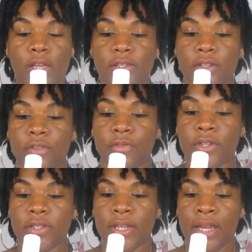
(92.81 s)
So the
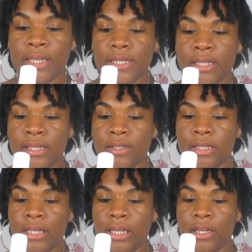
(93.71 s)
first thing I see is
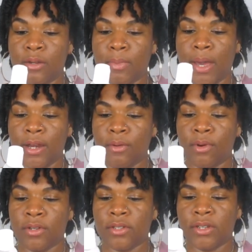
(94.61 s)
the Eden Body
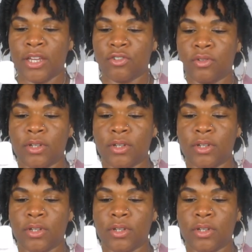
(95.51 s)
Works Natural